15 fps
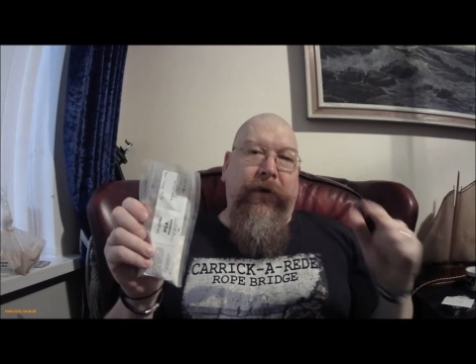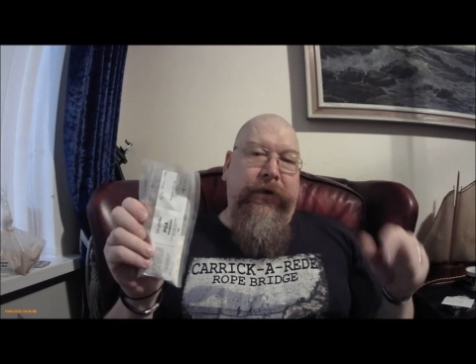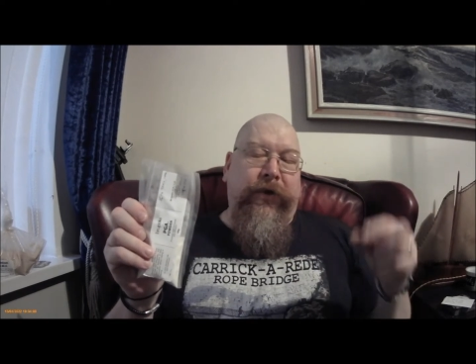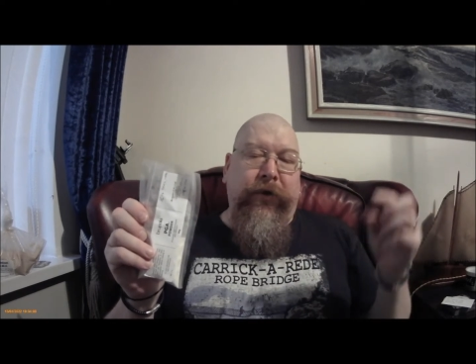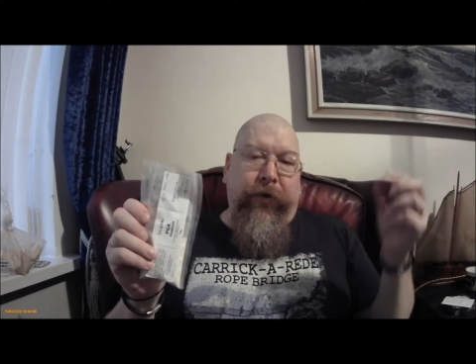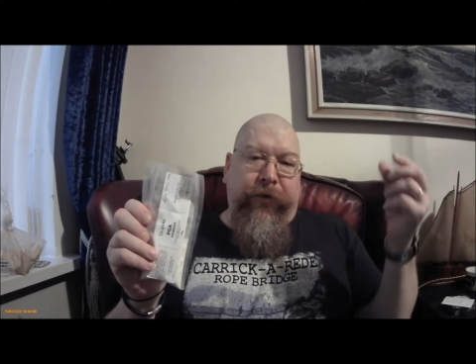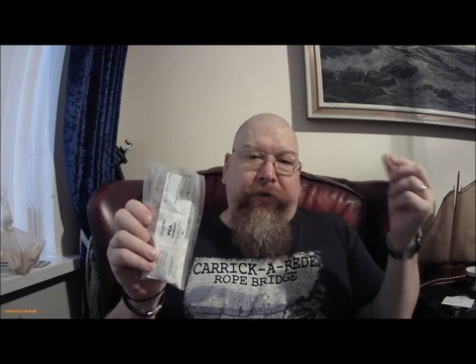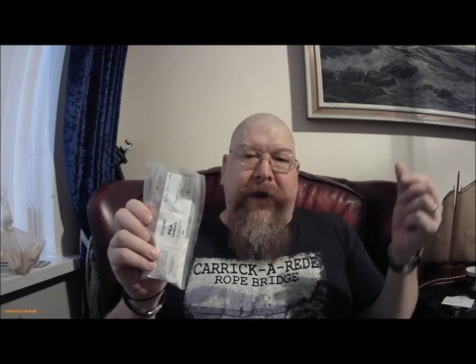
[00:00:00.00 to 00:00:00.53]
the
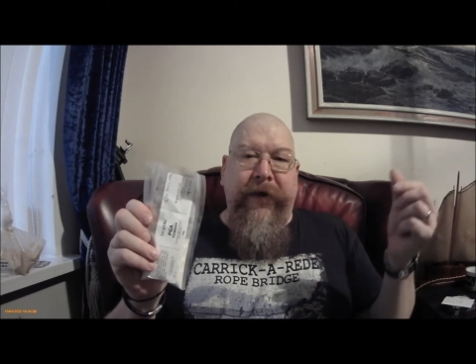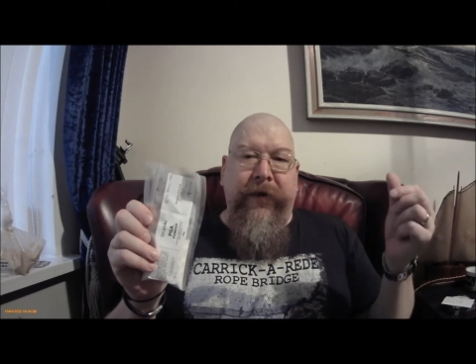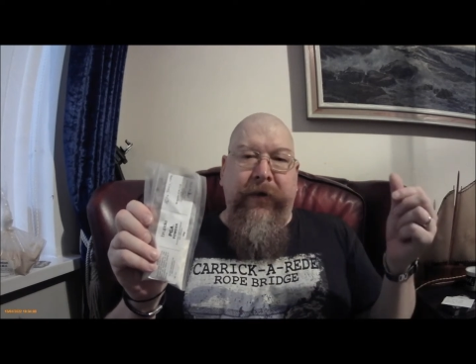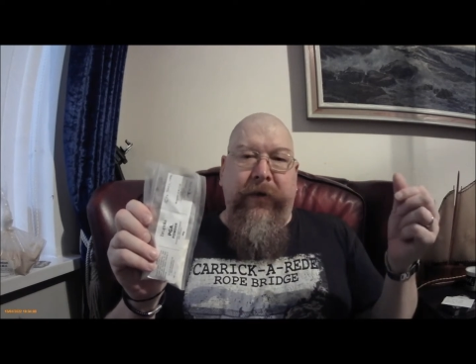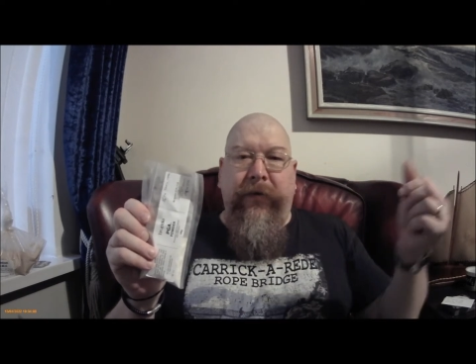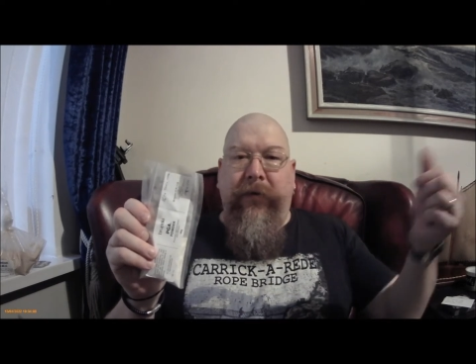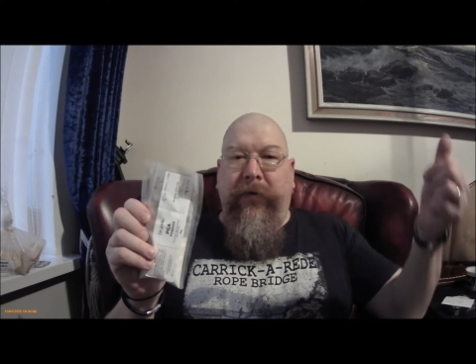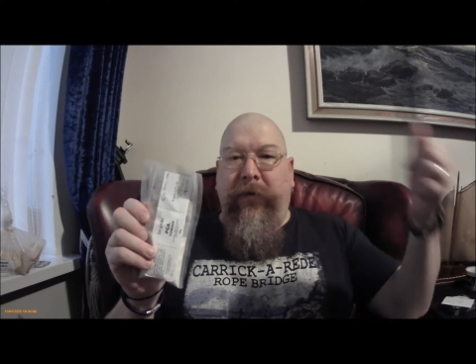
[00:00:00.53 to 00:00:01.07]
other end
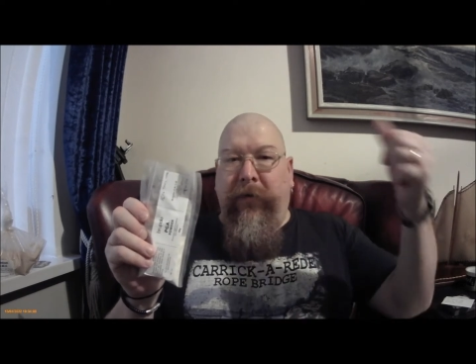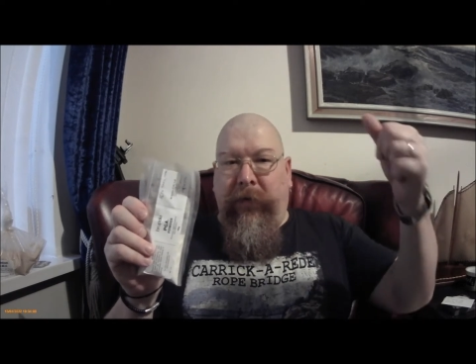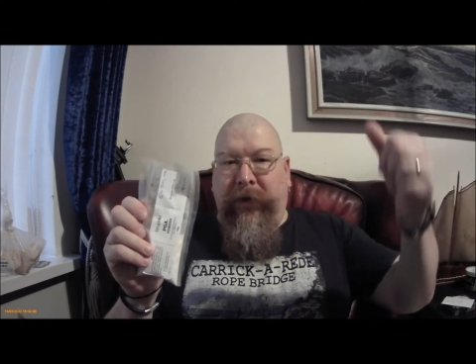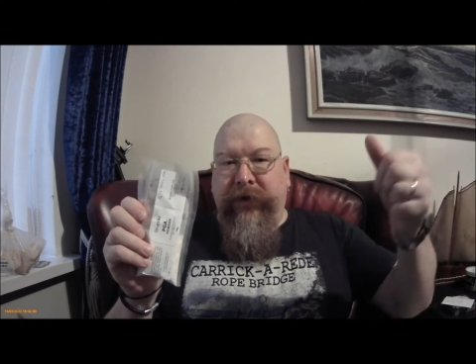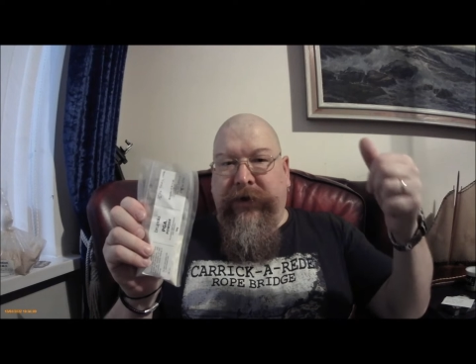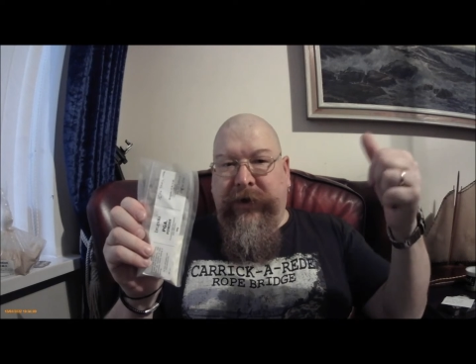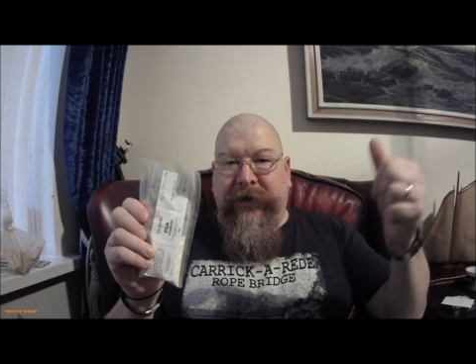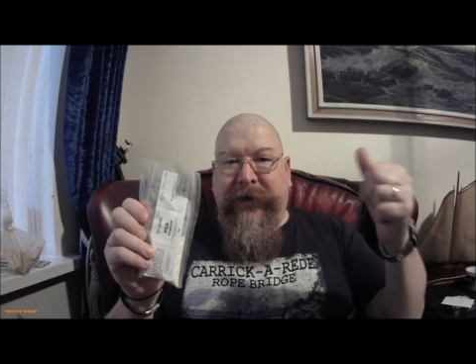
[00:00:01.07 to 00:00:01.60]

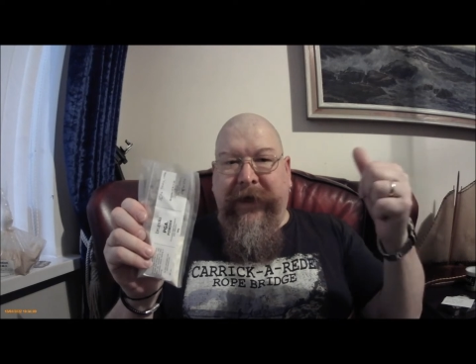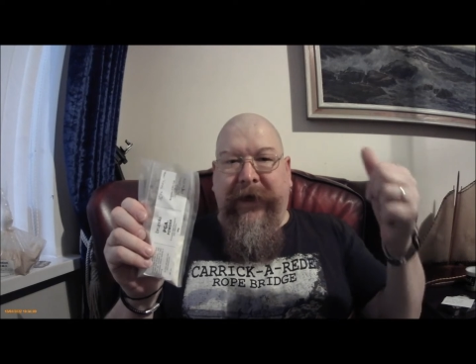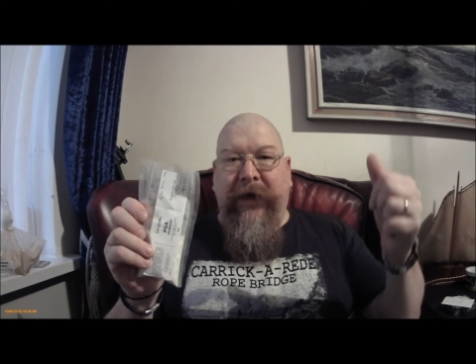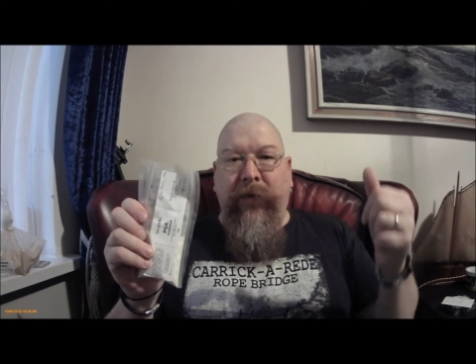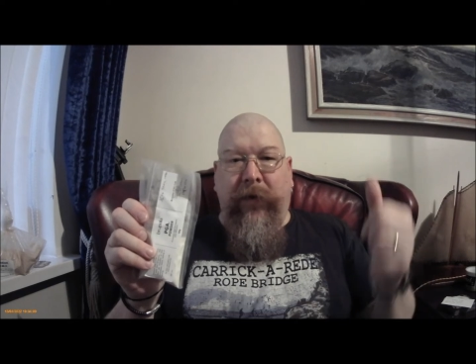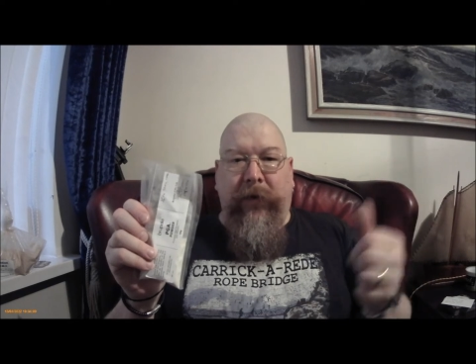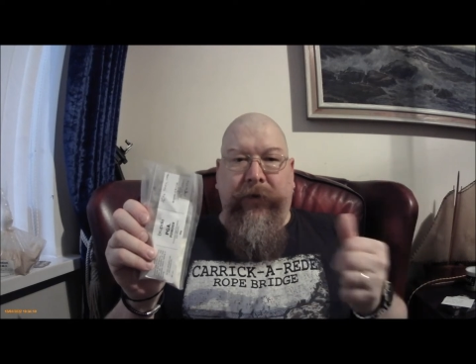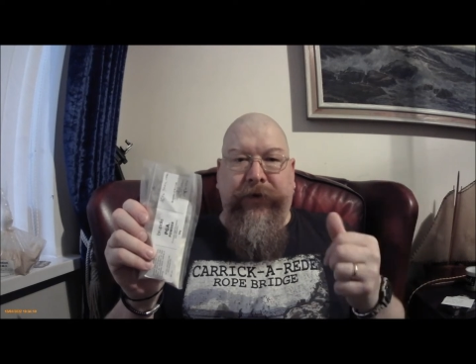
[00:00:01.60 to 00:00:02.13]
wants to stick in
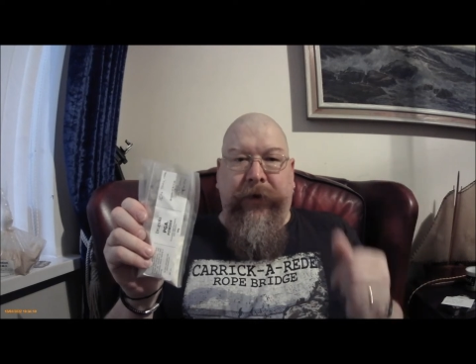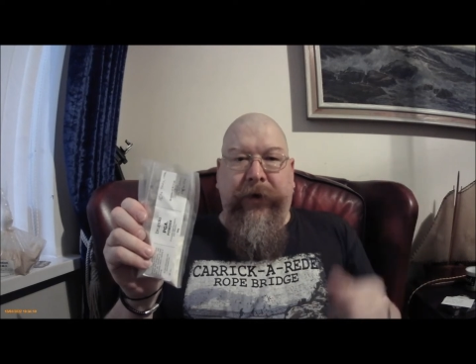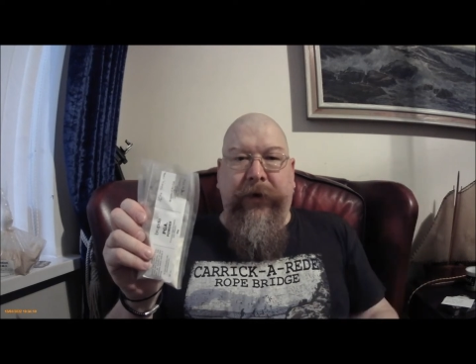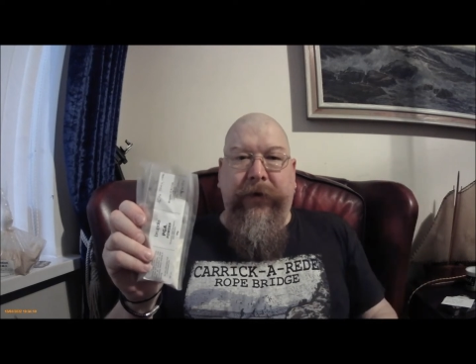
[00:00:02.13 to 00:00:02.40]
water.